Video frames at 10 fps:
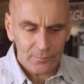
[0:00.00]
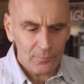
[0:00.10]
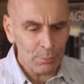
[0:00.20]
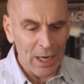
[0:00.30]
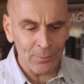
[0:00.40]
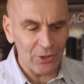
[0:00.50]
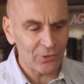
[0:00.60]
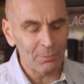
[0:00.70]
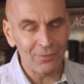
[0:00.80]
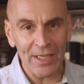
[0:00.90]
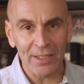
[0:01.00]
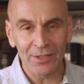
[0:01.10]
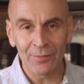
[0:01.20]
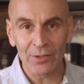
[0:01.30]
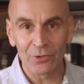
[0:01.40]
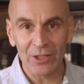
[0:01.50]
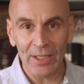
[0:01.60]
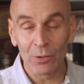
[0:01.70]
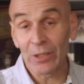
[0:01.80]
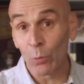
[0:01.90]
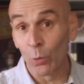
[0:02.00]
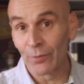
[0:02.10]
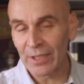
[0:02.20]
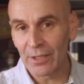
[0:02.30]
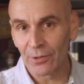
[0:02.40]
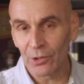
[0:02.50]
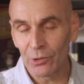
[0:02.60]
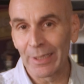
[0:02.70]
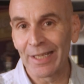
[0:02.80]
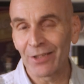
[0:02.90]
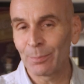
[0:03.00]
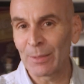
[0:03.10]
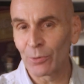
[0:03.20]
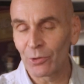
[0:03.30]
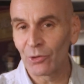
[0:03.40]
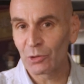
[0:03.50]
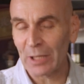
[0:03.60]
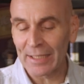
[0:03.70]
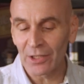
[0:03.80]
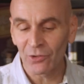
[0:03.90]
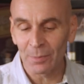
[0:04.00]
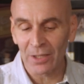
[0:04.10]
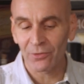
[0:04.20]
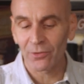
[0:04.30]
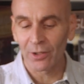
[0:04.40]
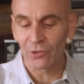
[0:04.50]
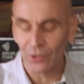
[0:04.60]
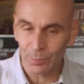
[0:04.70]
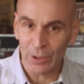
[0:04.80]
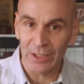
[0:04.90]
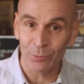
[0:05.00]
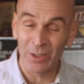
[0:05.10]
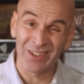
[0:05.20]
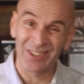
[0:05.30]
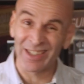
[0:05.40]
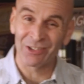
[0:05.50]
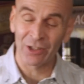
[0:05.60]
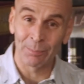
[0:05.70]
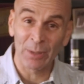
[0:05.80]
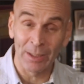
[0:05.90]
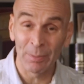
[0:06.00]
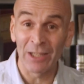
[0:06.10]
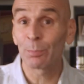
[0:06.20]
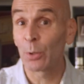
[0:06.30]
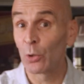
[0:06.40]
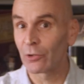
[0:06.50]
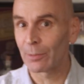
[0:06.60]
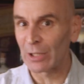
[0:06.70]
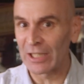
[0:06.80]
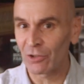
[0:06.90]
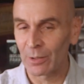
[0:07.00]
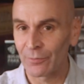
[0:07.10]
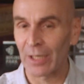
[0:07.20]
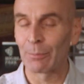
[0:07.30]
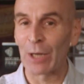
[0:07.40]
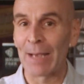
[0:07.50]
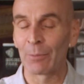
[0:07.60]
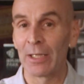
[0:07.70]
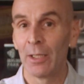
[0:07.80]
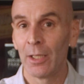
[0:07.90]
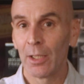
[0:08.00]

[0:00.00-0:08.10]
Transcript: Bramleys can be very difficult to get over here in the US. People use Granny Smiths as a replacement. It's actually a pretty piss poor replacement for a Bramley.